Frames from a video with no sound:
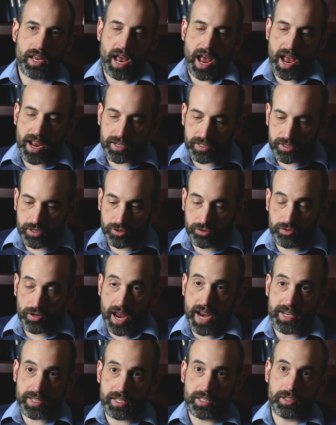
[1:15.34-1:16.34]
and
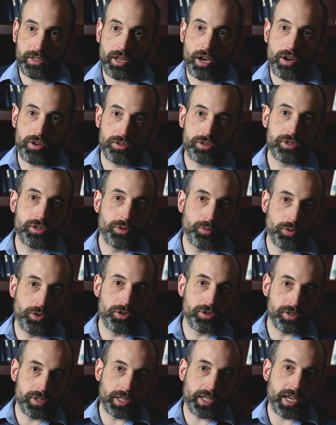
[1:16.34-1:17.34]
directing those
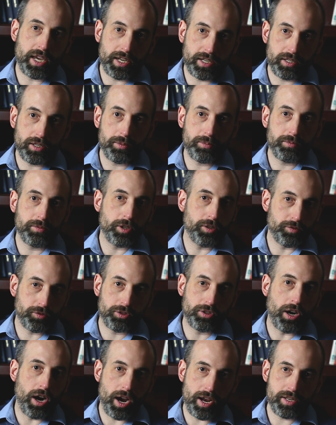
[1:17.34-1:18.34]
towards the kingdom of
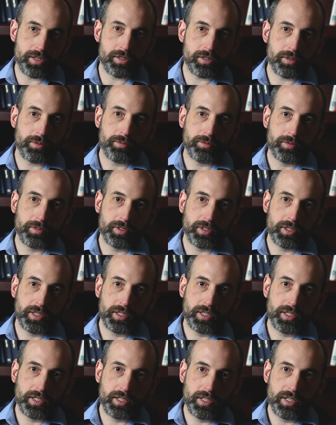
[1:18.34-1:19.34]
Christ.
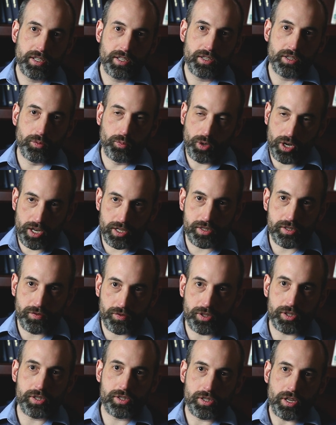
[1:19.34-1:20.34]
The words
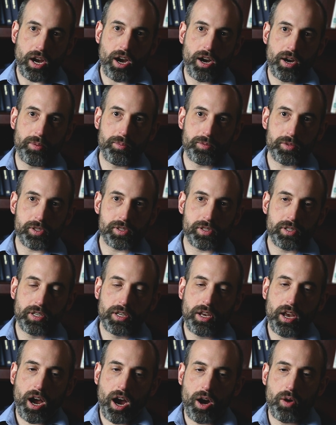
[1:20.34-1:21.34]
of the Psalms
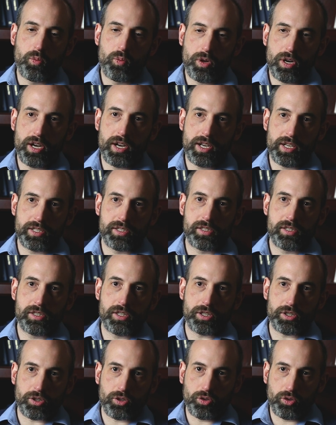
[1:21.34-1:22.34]
are words
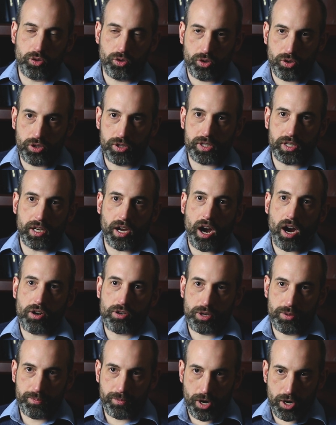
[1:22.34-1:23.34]
that order
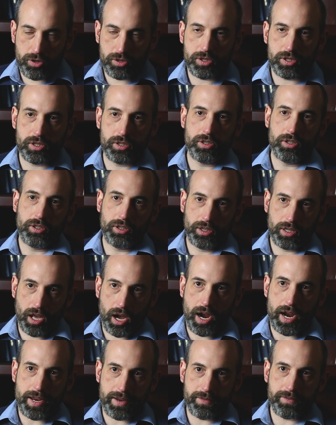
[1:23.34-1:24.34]
our emotional
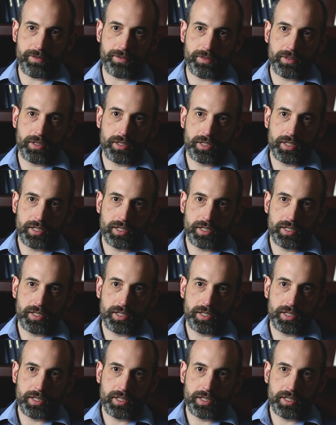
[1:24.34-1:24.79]
life